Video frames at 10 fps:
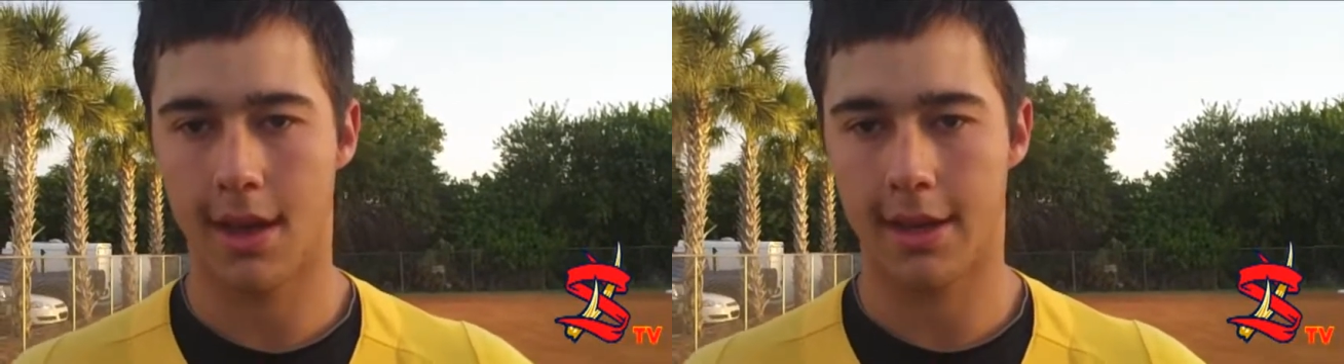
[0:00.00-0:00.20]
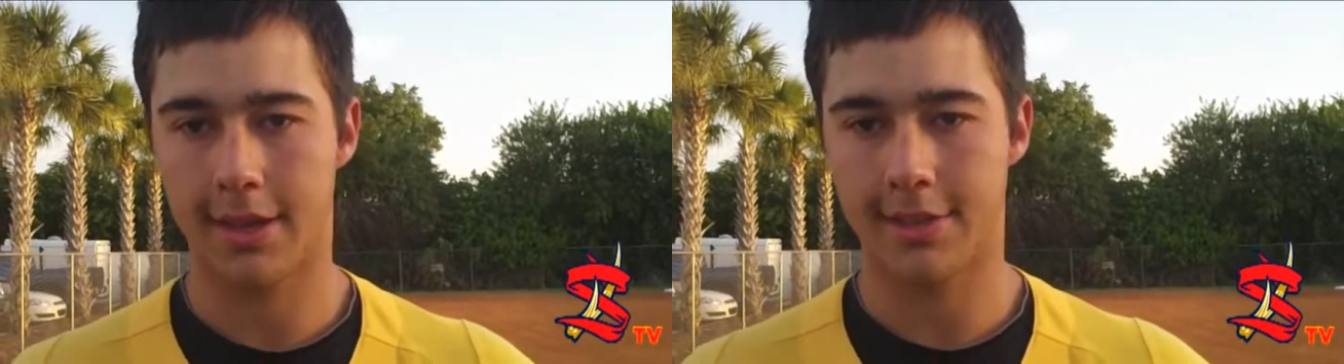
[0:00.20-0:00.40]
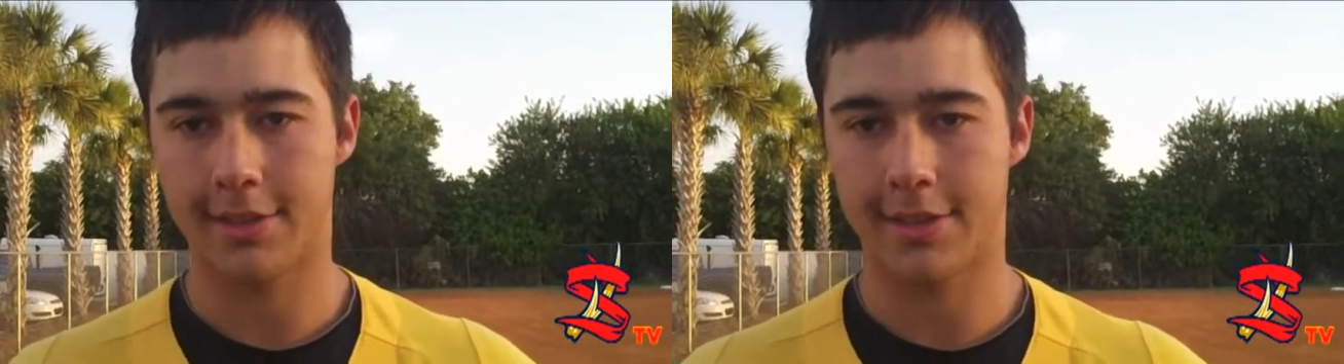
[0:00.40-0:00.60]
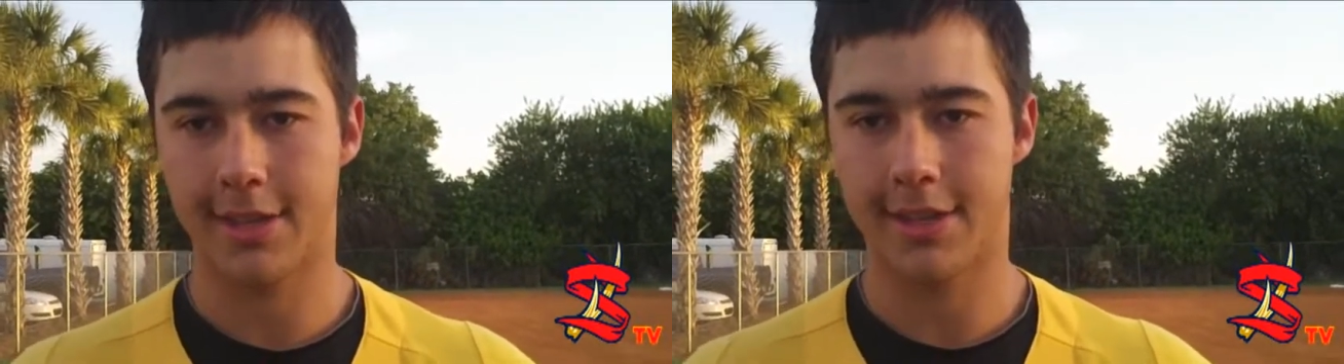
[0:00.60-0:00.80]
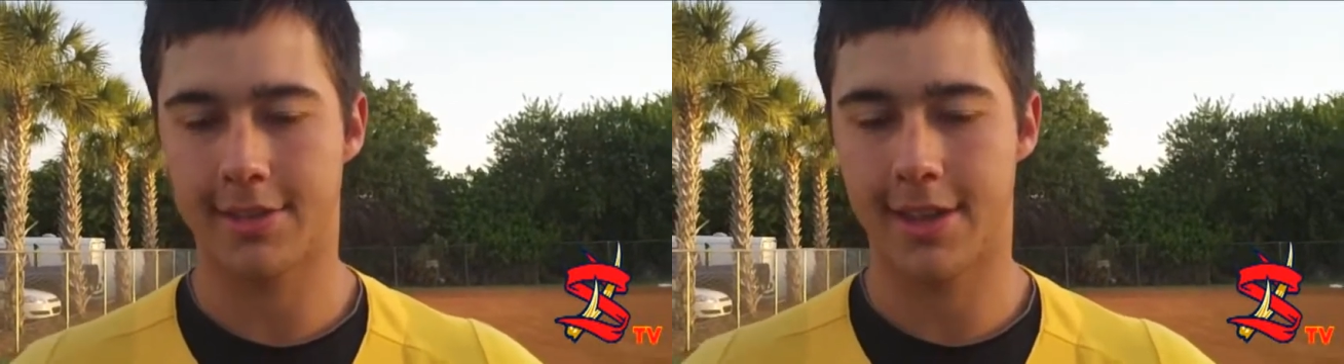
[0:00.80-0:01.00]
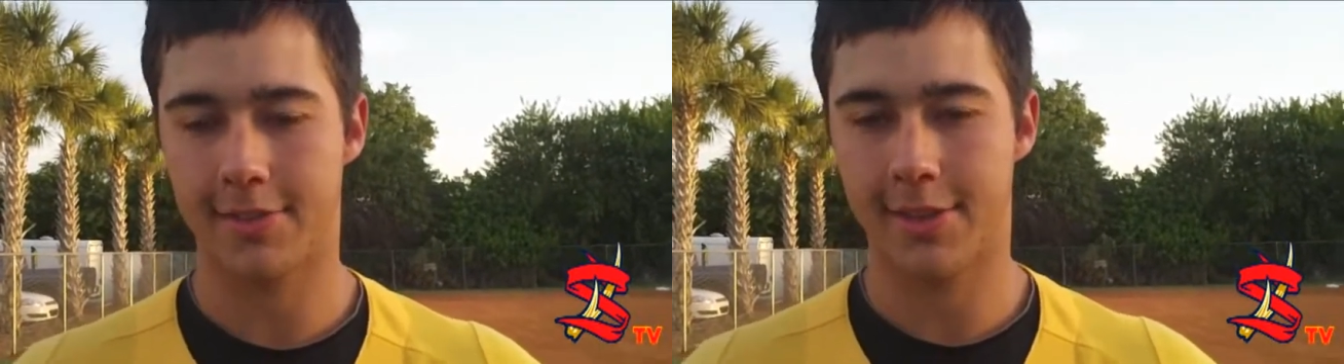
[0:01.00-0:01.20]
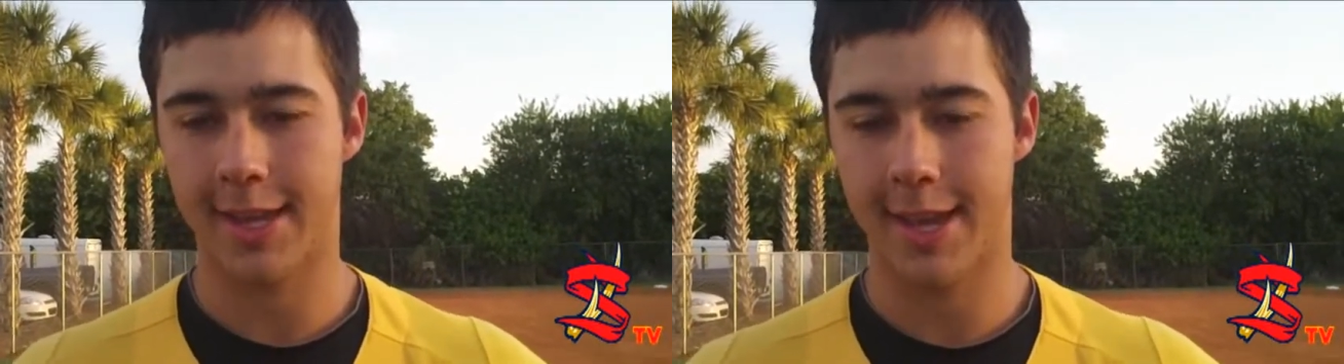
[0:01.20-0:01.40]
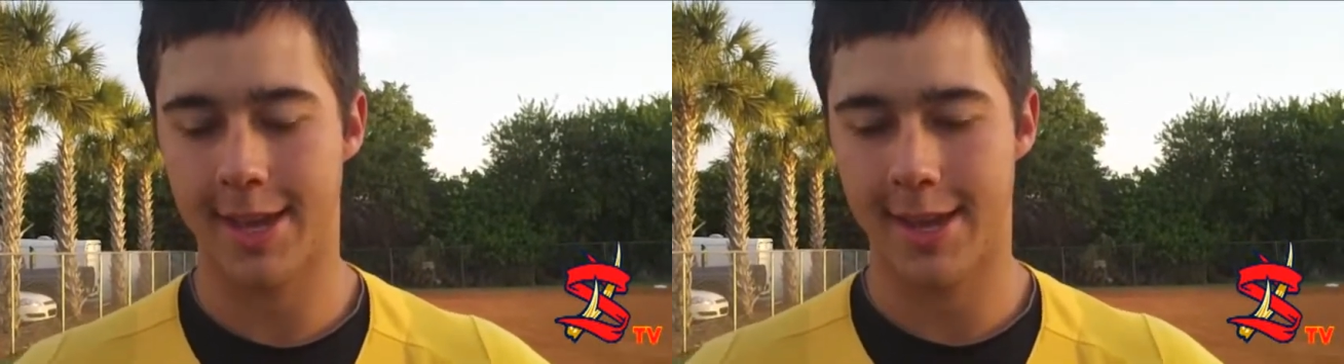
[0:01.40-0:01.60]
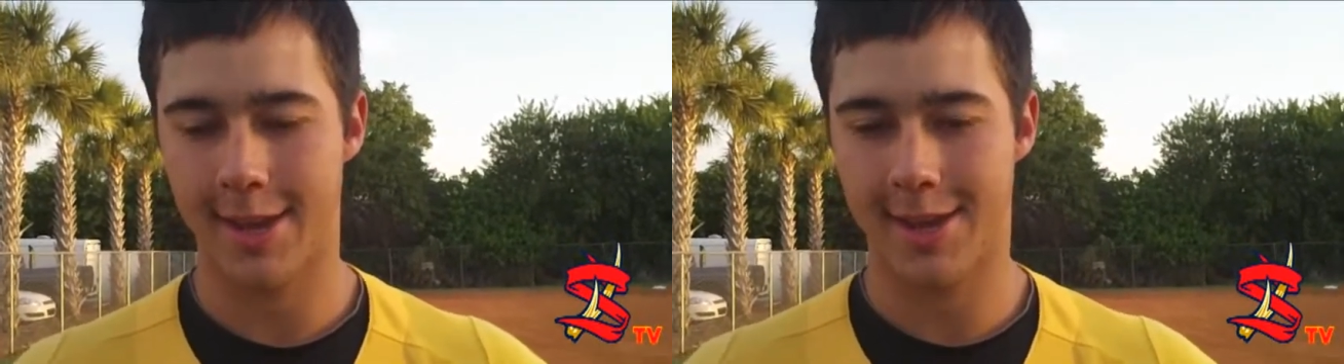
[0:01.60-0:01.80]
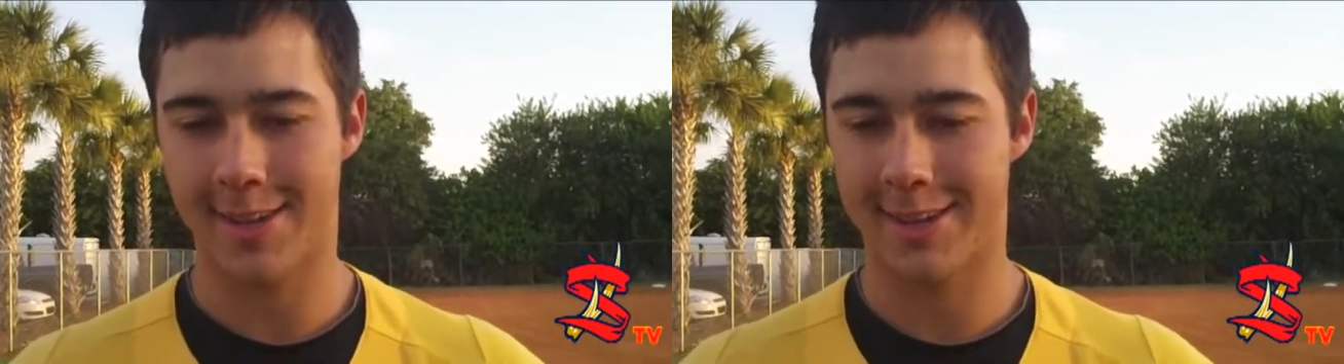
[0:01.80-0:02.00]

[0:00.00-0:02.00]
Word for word: Uh, he's he's definitely a uh,